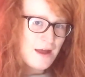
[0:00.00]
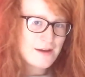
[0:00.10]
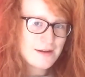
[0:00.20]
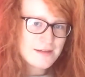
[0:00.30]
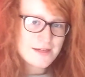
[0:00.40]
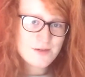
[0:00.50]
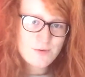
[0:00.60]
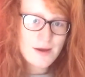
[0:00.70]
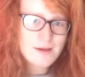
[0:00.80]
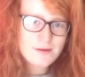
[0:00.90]
and you're like, teacher,
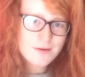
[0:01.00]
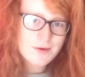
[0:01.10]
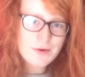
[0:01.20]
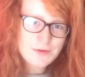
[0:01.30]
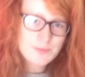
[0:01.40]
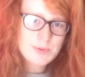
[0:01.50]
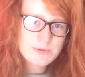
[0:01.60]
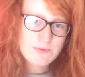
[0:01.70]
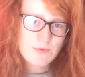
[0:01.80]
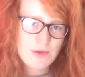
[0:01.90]
why are you doing an
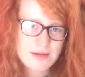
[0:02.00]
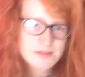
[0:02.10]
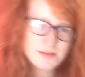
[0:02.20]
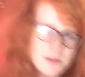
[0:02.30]
octopus with your fingers?